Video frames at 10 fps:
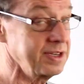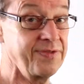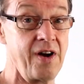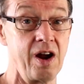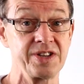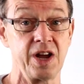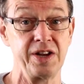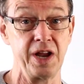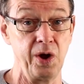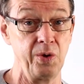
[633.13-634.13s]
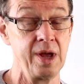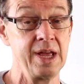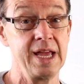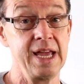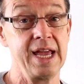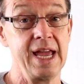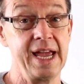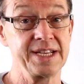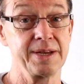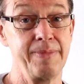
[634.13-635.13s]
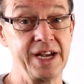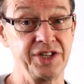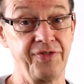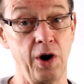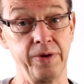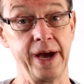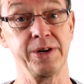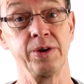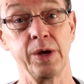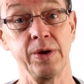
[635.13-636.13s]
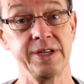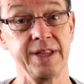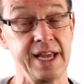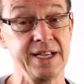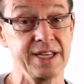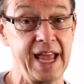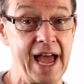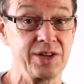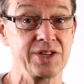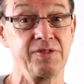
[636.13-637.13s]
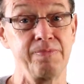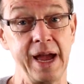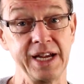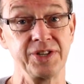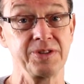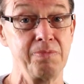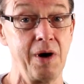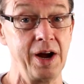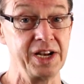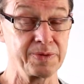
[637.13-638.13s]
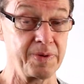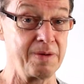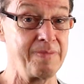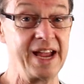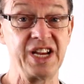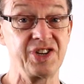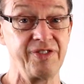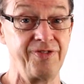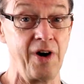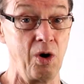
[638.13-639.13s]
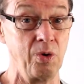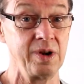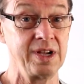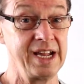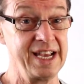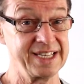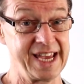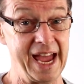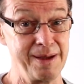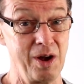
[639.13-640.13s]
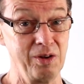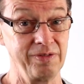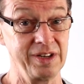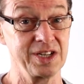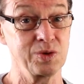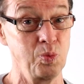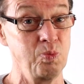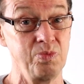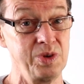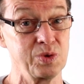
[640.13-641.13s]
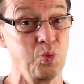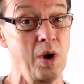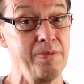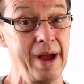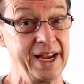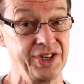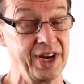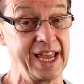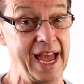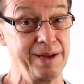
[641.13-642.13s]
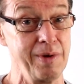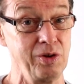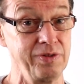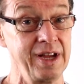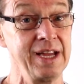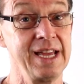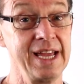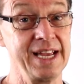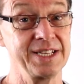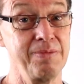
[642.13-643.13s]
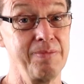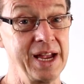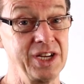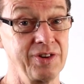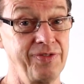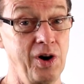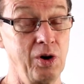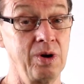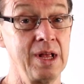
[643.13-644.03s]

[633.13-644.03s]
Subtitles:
far as I know, it's a major fault. Now, I don't want to go into the ins and the outs of majors and minors, but a major fault is game over. Just one major, game over. It's a major fault.